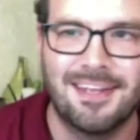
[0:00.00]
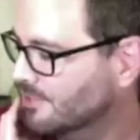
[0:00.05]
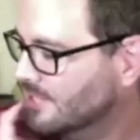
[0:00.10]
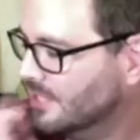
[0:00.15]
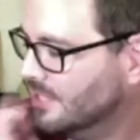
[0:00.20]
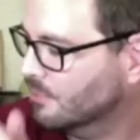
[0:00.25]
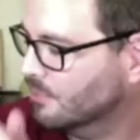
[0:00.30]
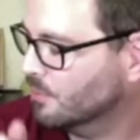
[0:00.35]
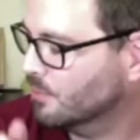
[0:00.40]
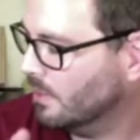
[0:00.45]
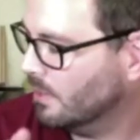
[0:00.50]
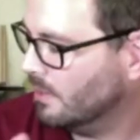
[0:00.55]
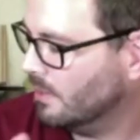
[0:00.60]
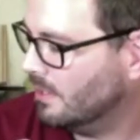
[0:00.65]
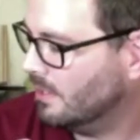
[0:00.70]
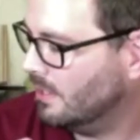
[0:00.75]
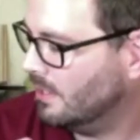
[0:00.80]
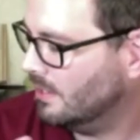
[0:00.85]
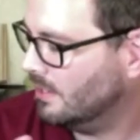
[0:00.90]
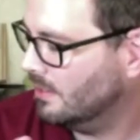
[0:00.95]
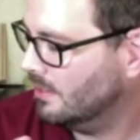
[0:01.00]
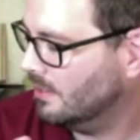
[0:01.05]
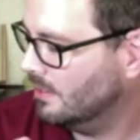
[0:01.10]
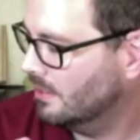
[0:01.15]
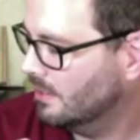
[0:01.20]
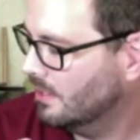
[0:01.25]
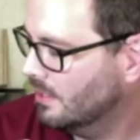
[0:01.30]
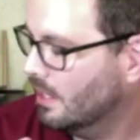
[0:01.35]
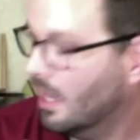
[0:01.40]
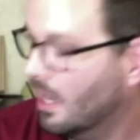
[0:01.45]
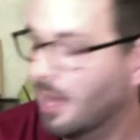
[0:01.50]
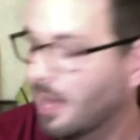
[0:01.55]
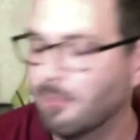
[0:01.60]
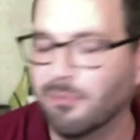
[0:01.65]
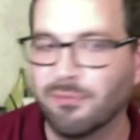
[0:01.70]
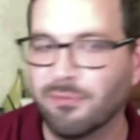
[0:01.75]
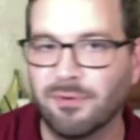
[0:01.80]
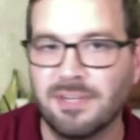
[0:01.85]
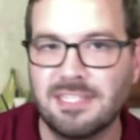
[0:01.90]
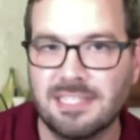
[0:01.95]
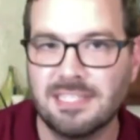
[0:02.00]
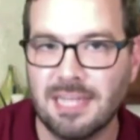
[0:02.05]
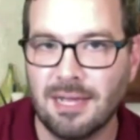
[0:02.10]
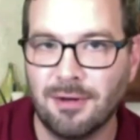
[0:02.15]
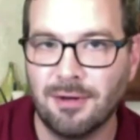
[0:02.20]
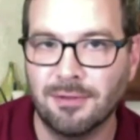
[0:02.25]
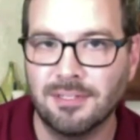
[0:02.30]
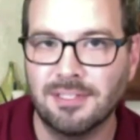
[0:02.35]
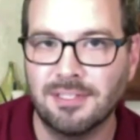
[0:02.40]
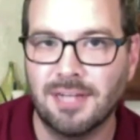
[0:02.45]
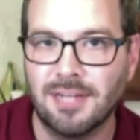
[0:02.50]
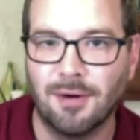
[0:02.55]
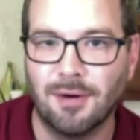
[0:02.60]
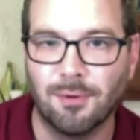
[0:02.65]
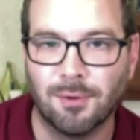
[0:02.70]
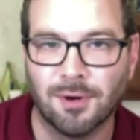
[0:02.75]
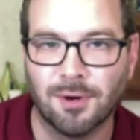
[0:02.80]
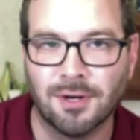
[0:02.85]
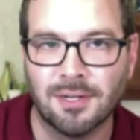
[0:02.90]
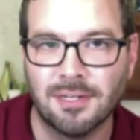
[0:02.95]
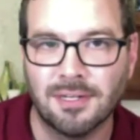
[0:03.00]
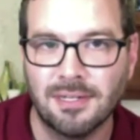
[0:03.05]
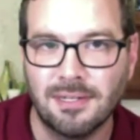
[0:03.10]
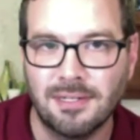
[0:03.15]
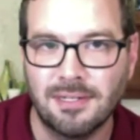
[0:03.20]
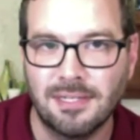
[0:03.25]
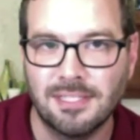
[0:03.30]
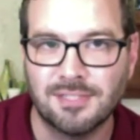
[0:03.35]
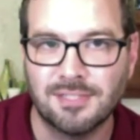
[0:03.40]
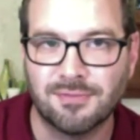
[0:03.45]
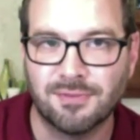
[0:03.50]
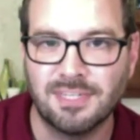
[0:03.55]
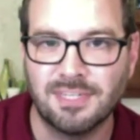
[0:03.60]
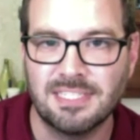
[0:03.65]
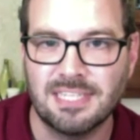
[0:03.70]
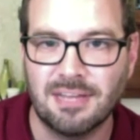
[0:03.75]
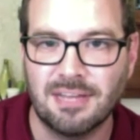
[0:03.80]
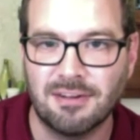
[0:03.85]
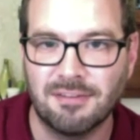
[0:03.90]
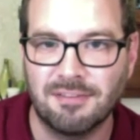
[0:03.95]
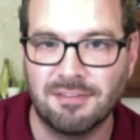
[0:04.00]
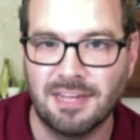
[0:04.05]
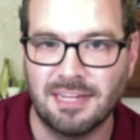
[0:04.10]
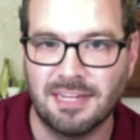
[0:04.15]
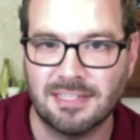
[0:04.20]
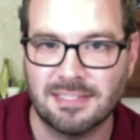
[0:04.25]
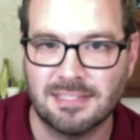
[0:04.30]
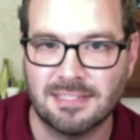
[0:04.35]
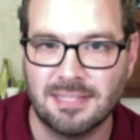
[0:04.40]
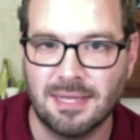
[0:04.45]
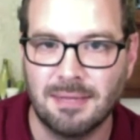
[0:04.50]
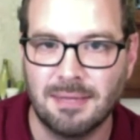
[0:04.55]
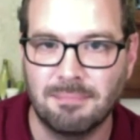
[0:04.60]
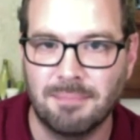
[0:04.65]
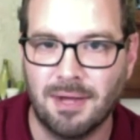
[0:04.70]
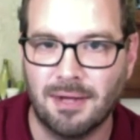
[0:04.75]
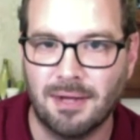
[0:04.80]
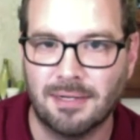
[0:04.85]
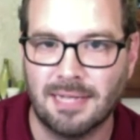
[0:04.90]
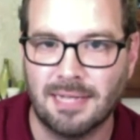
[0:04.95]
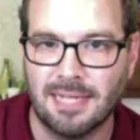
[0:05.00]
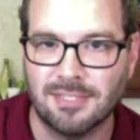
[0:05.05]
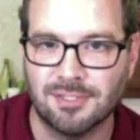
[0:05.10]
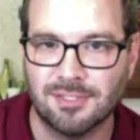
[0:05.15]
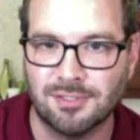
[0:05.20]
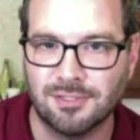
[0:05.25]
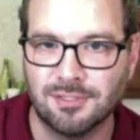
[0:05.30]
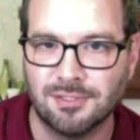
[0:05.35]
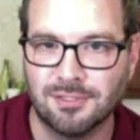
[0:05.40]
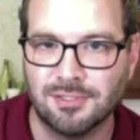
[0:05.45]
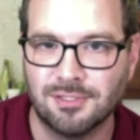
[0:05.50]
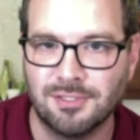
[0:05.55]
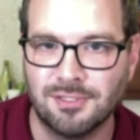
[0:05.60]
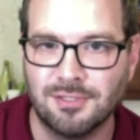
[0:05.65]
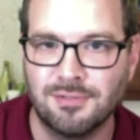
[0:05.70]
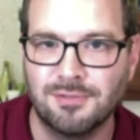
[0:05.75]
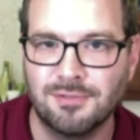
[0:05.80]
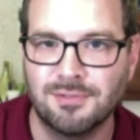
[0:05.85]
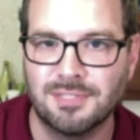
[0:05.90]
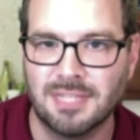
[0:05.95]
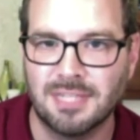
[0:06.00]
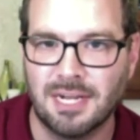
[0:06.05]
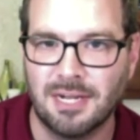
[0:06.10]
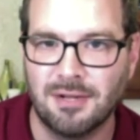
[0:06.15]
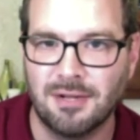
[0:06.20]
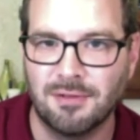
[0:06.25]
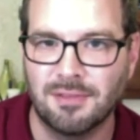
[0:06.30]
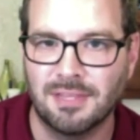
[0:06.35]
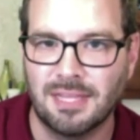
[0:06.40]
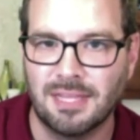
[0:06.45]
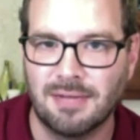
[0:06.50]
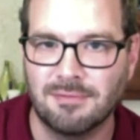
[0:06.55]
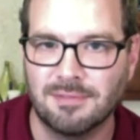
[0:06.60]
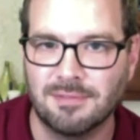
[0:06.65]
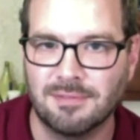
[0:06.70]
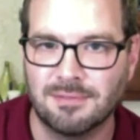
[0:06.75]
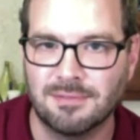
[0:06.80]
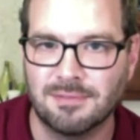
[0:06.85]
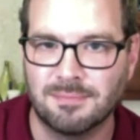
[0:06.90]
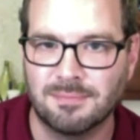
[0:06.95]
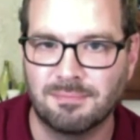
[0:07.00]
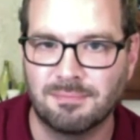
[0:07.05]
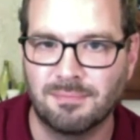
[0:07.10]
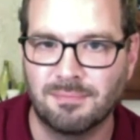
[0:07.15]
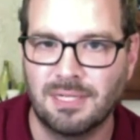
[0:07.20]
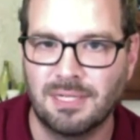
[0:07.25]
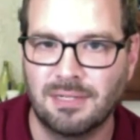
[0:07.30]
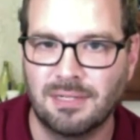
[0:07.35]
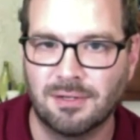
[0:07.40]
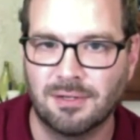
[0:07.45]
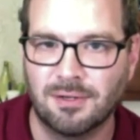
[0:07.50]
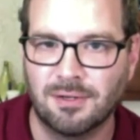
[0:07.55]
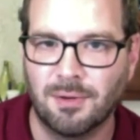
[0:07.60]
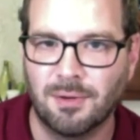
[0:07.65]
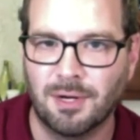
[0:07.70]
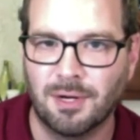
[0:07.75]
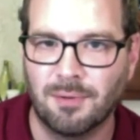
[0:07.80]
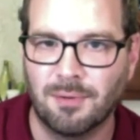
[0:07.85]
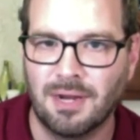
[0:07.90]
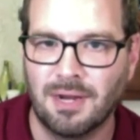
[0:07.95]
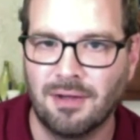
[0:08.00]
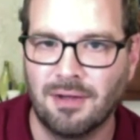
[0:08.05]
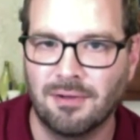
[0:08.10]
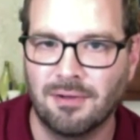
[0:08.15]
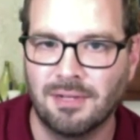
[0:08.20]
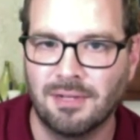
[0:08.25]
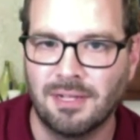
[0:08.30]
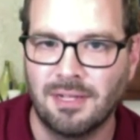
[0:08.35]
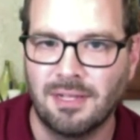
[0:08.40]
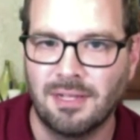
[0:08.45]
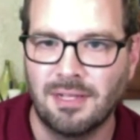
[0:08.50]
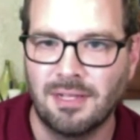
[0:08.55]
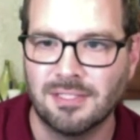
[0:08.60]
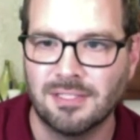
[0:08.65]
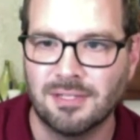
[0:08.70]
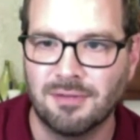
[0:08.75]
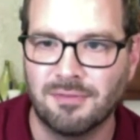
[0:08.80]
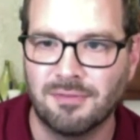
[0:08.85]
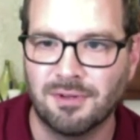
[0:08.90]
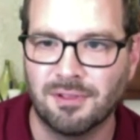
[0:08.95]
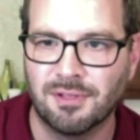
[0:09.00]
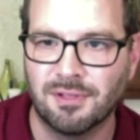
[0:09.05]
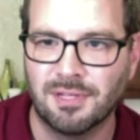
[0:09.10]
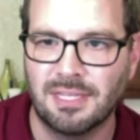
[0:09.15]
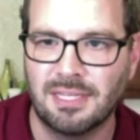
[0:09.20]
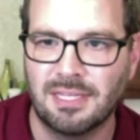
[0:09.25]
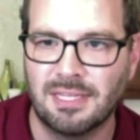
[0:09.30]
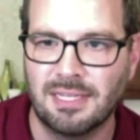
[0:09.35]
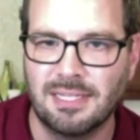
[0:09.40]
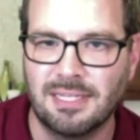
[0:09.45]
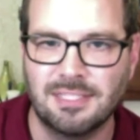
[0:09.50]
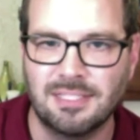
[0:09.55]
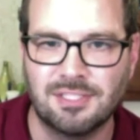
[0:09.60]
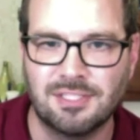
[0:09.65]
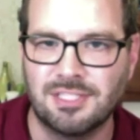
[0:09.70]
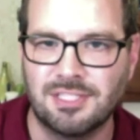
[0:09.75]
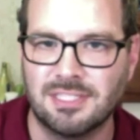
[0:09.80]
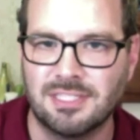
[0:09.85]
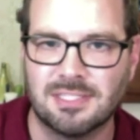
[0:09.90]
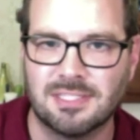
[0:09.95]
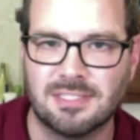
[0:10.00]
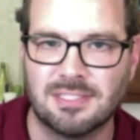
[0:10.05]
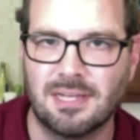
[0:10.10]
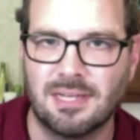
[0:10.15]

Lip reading: There was one thing, freesound.org is free sound effects that podcasters use. And I know that was been going around. So if you're looking, and it's just